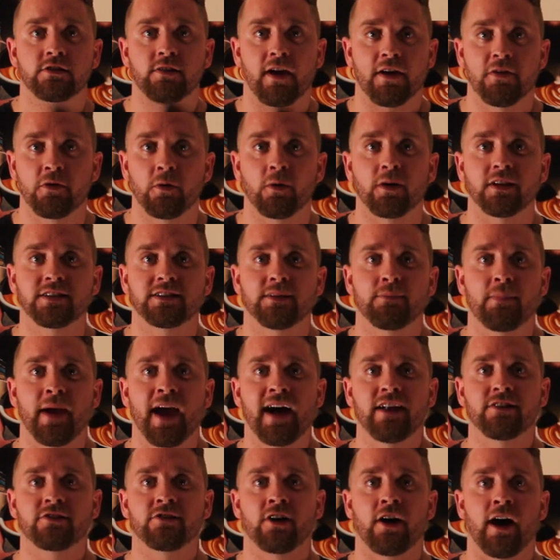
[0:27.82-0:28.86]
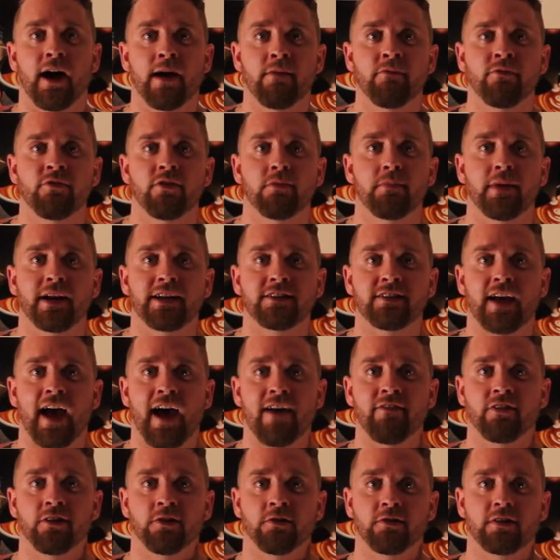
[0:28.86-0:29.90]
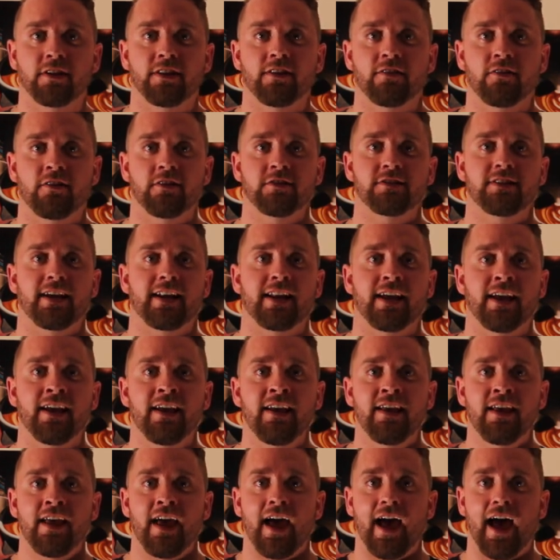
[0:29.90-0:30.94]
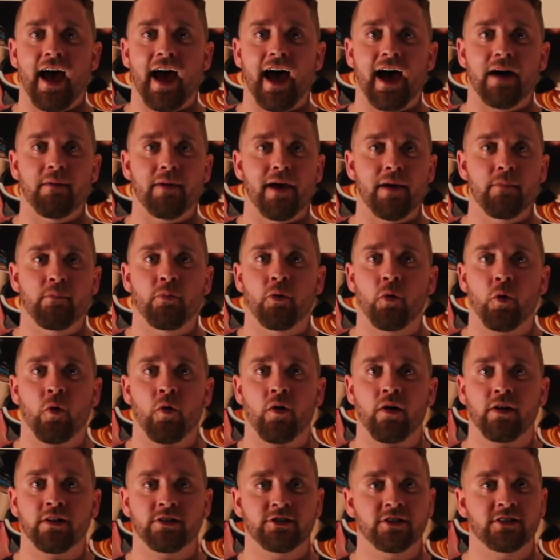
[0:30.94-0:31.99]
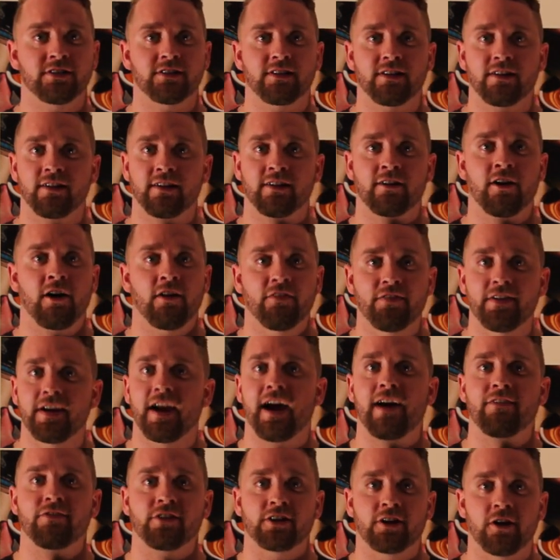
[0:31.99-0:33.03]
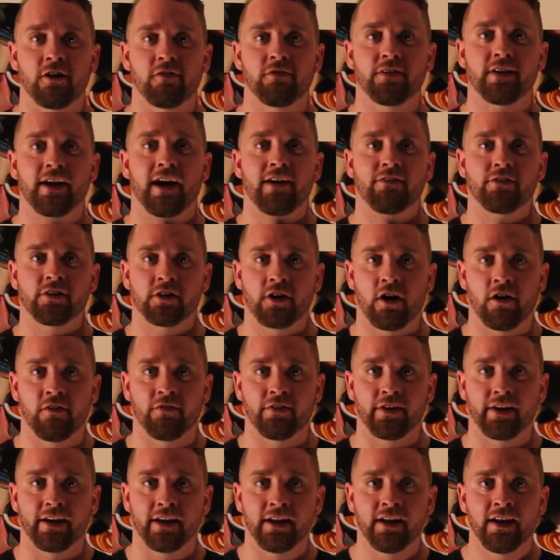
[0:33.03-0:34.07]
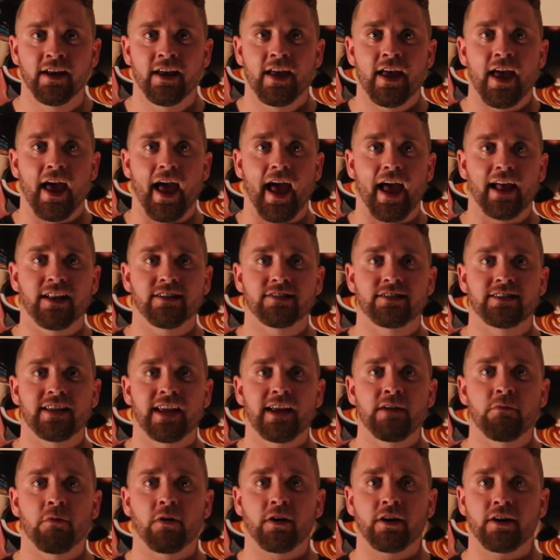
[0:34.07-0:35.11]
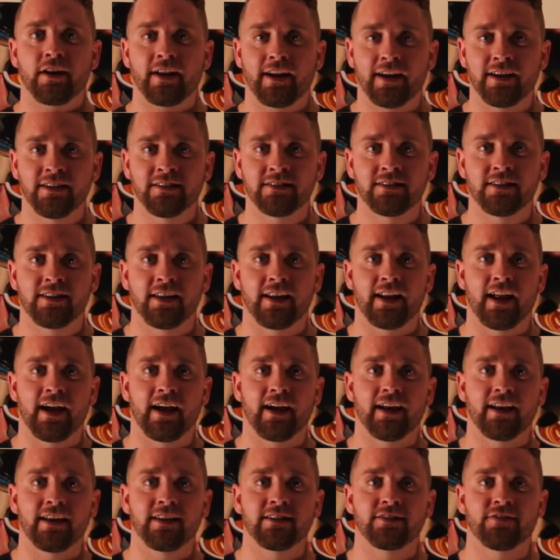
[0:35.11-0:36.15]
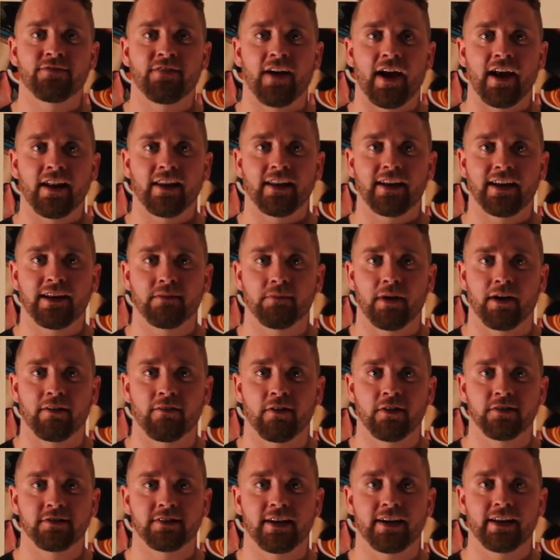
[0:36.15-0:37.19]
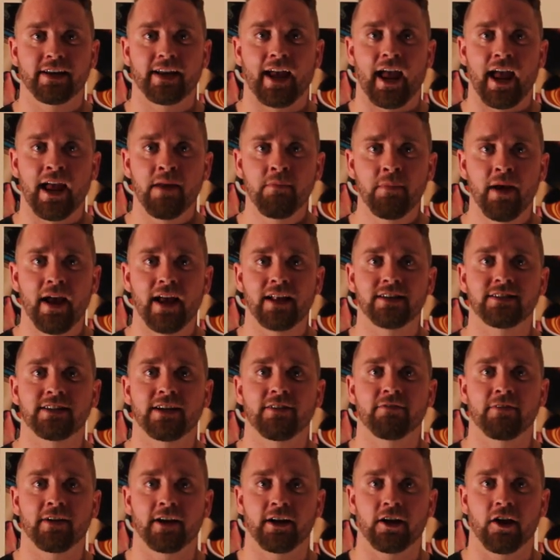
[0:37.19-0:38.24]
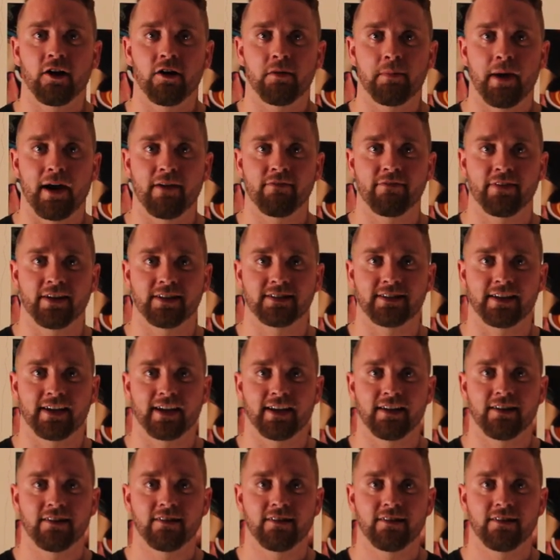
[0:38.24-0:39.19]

So I thought it's about time for me to have a look at the Rosetta and pour just coffee after coffee after coffee and see what it is that is failing in my Rosetta game and see if we can go about fixing it.